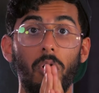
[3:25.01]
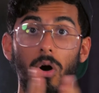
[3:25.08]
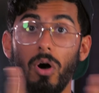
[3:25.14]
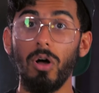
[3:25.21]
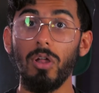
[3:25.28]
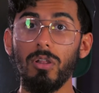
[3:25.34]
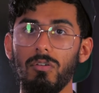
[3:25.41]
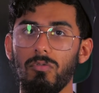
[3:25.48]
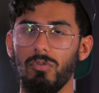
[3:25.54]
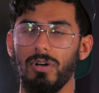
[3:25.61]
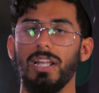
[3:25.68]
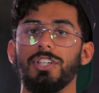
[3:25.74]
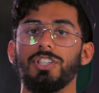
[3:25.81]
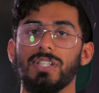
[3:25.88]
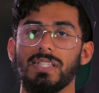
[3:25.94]
all of what
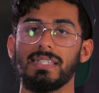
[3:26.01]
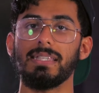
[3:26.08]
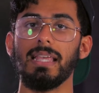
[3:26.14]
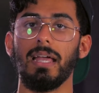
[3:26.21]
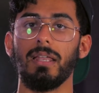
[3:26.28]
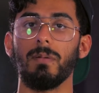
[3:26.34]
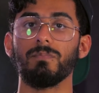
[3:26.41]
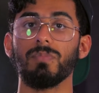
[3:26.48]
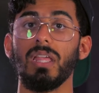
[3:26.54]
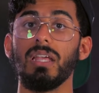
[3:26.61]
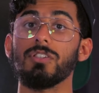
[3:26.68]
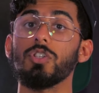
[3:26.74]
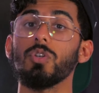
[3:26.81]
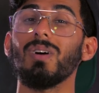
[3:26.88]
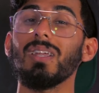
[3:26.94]
I just said
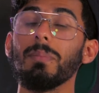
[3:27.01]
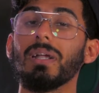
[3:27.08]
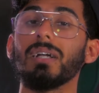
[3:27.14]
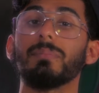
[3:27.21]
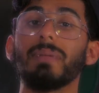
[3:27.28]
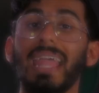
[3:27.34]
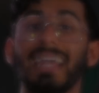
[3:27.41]
is you wanna become